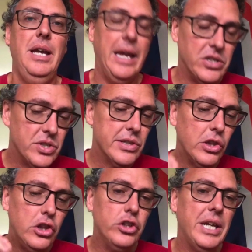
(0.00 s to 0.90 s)
and just
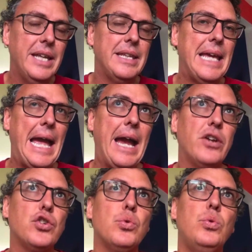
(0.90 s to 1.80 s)
look at the
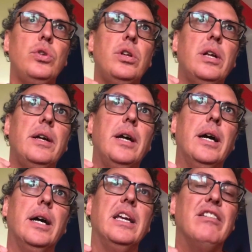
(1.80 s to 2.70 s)
actual
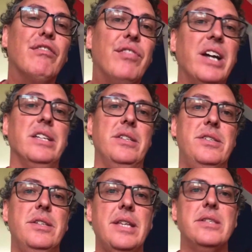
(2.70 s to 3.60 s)

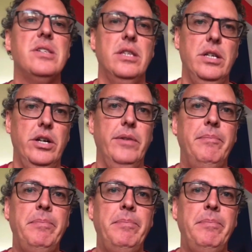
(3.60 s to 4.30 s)
advice that's in there